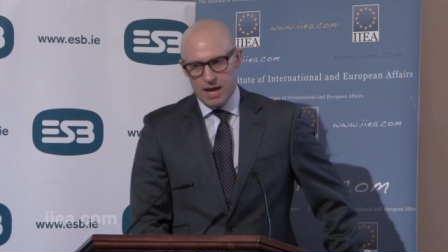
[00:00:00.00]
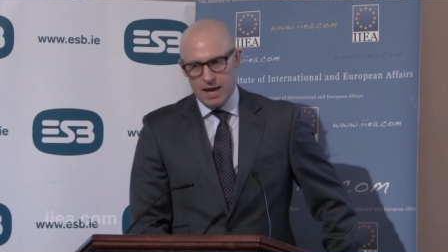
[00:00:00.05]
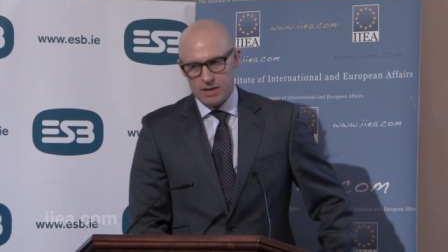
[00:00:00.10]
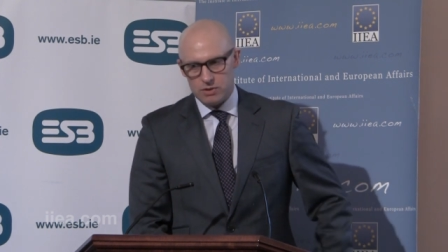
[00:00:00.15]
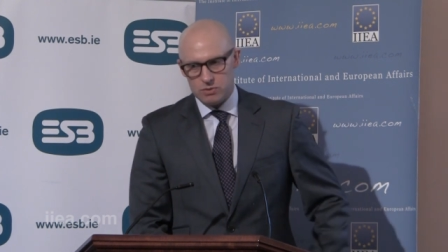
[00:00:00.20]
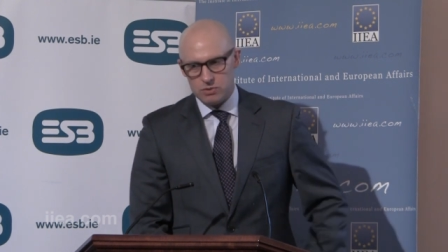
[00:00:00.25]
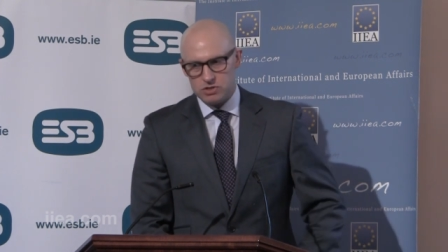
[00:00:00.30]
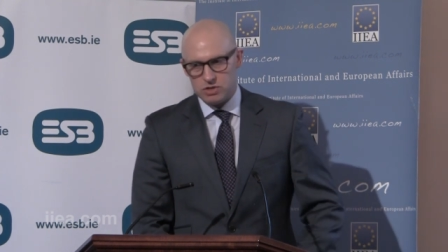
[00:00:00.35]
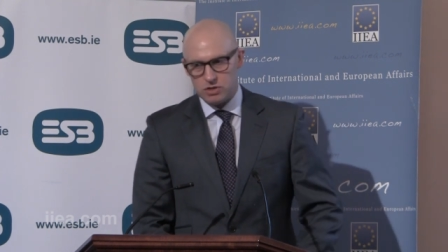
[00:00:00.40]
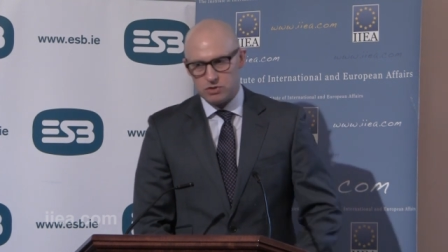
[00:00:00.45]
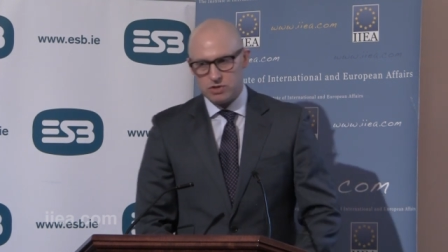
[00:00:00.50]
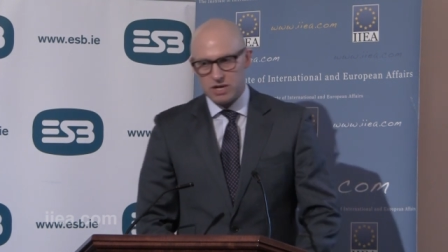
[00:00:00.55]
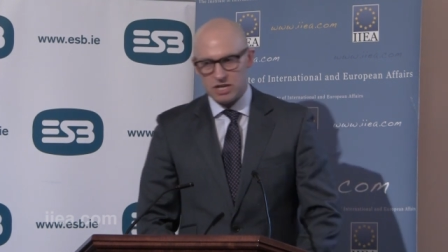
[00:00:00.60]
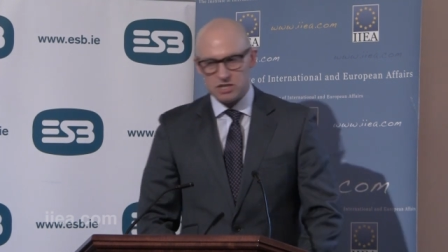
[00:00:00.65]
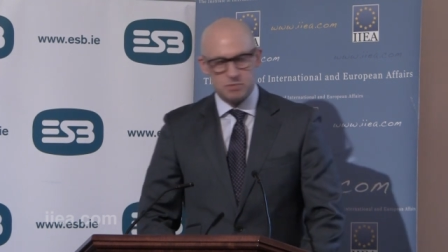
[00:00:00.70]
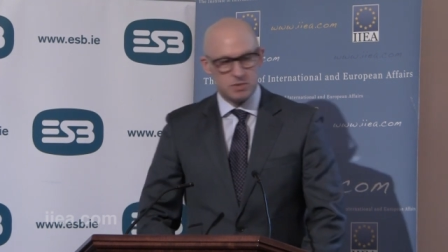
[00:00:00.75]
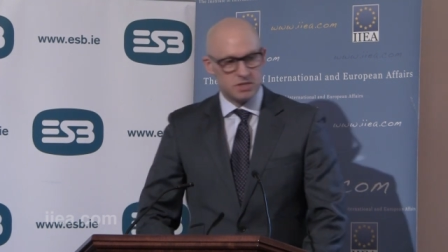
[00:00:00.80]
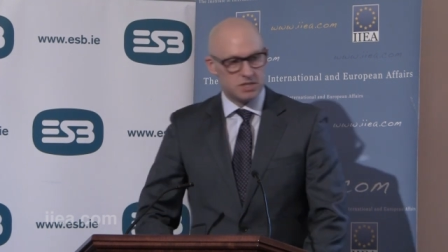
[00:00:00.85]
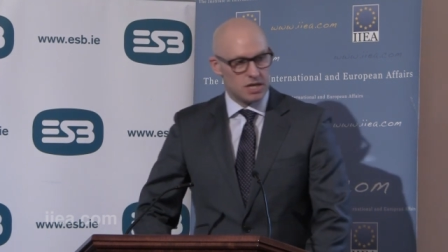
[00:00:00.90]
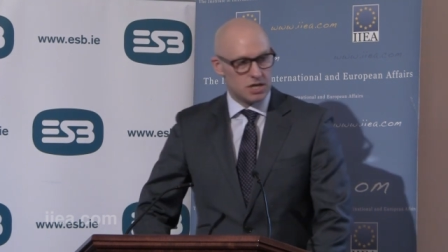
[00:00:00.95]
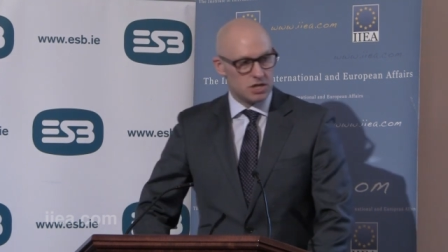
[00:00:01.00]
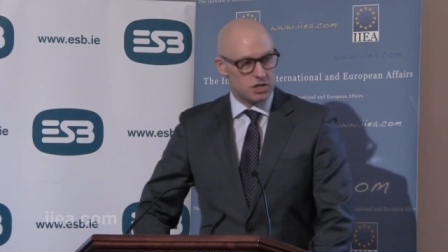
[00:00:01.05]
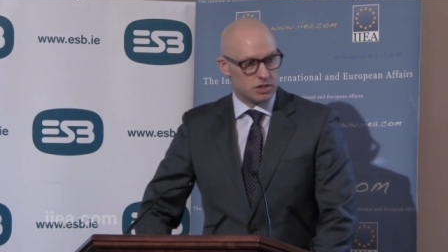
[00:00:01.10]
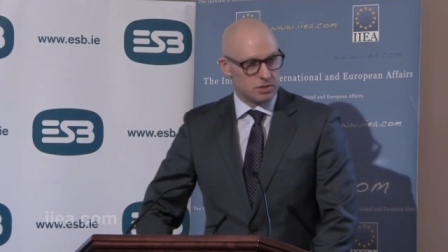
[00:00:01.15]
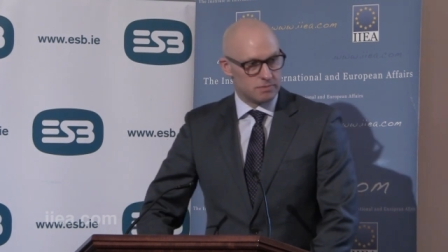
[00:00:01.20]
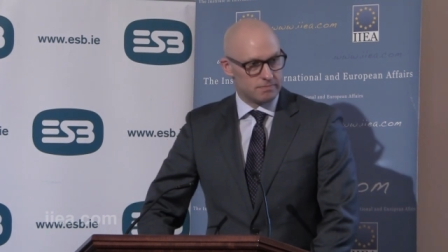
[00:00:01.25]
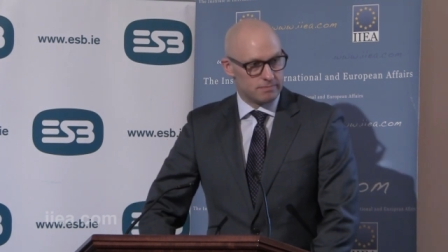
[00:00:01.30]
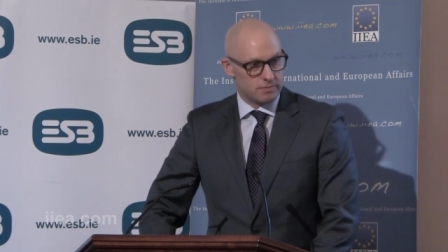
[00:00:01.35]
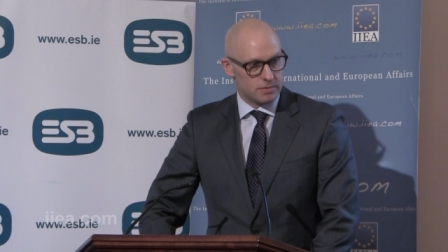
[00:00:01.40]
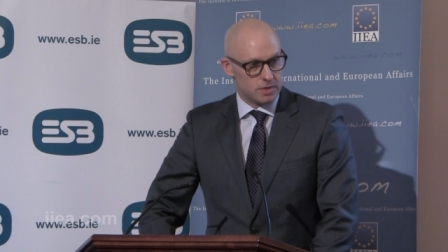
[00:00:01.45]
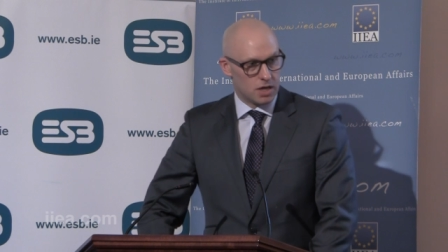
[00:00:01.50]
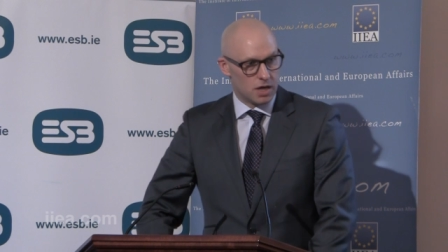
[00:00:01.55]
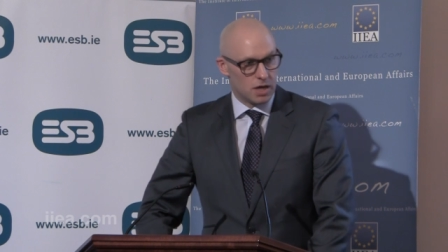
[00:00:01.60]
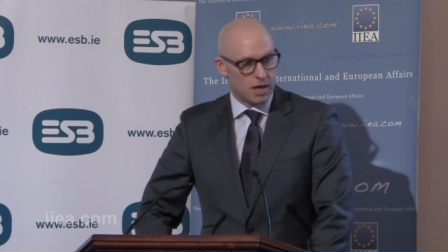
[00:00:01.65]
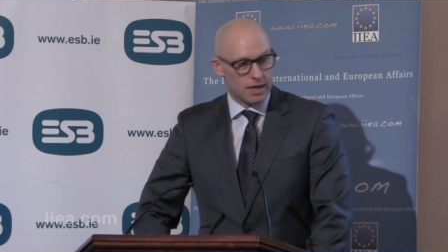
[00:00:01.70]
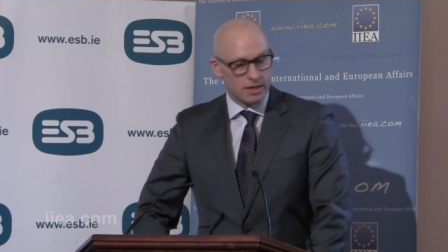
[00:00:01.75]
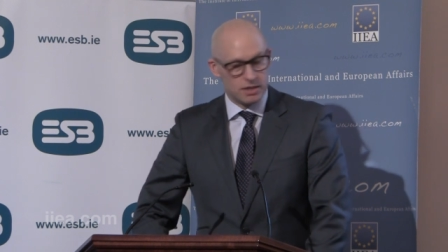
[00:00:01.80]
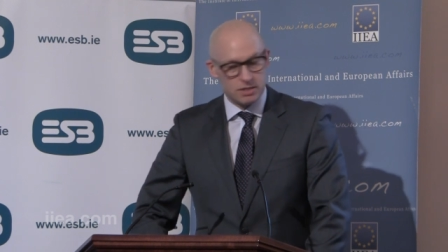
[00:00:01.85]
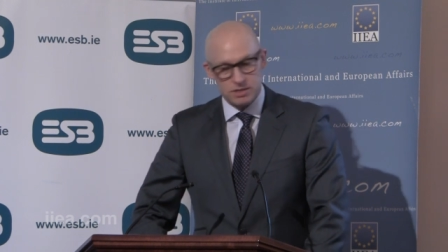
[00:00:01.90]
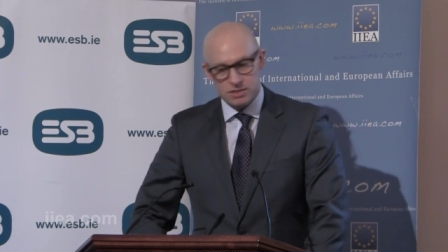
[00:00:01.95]
and also transportation. You
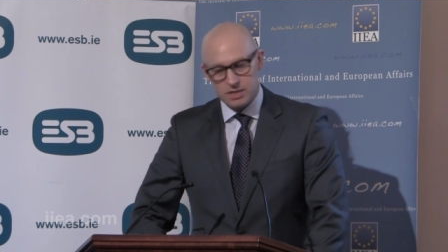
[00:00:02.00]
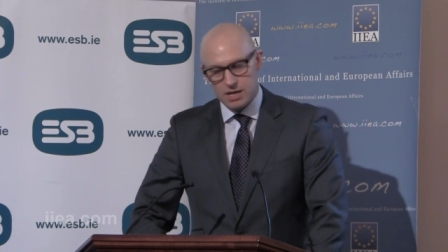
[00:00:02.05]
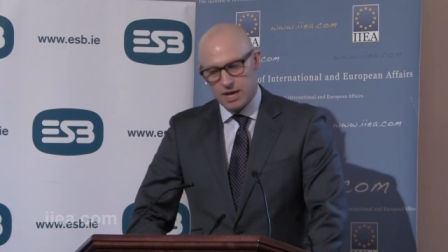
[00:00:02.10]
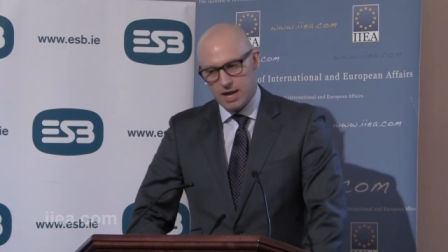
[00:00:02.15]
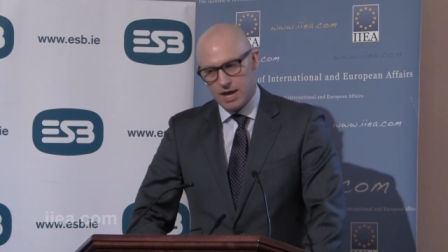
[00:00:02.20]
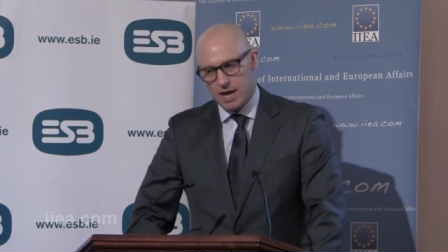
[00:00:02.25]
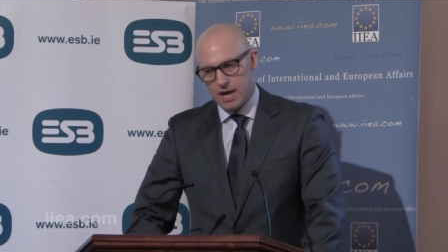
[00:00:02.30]
know, and,